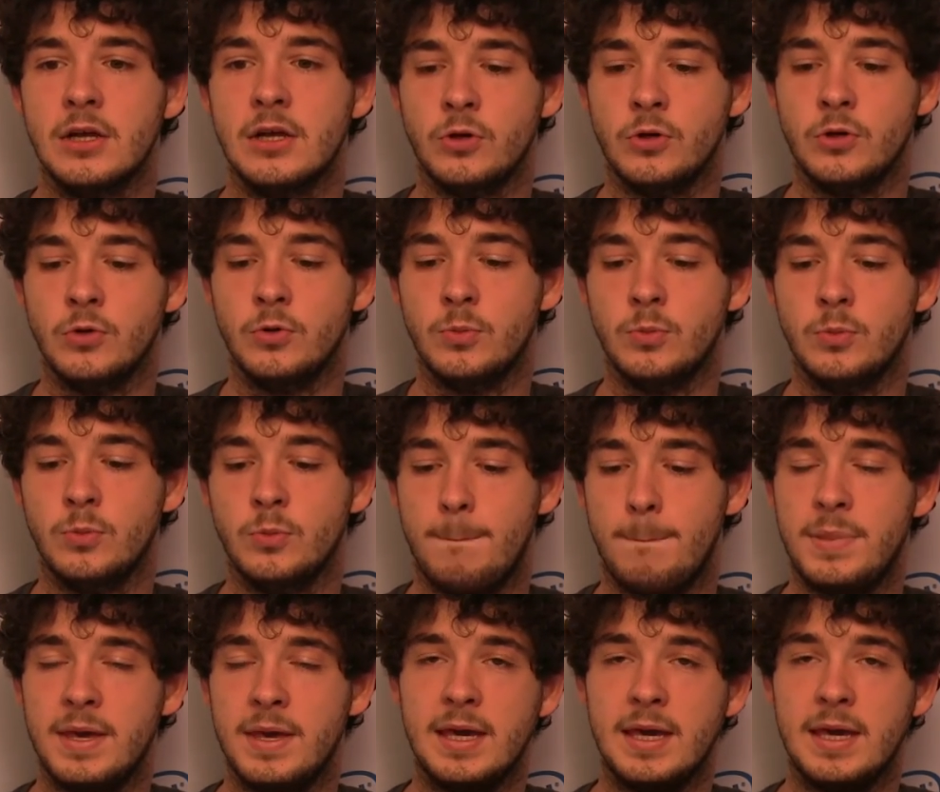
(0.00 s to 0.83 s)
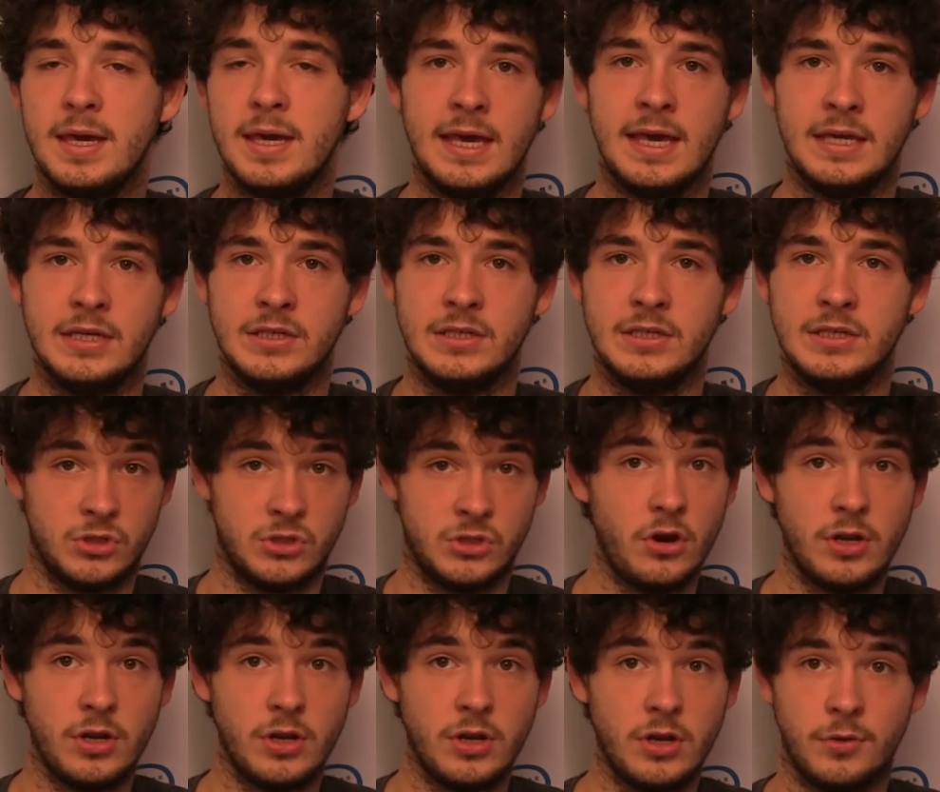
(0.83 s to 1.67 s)
you pick a
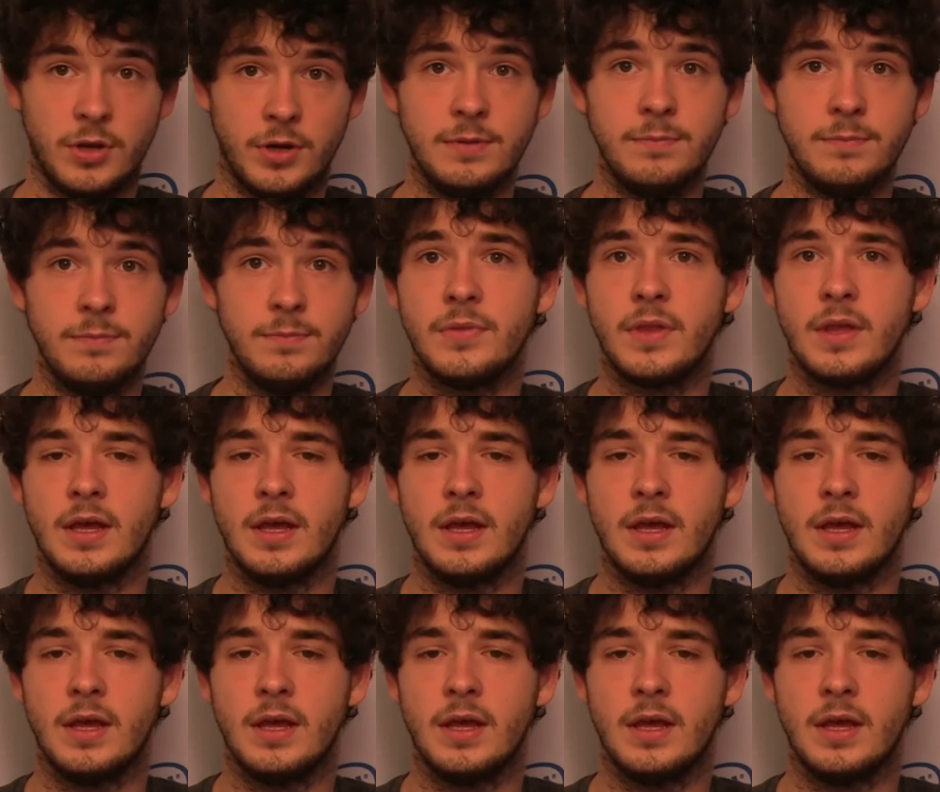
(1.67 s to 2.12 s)
starting point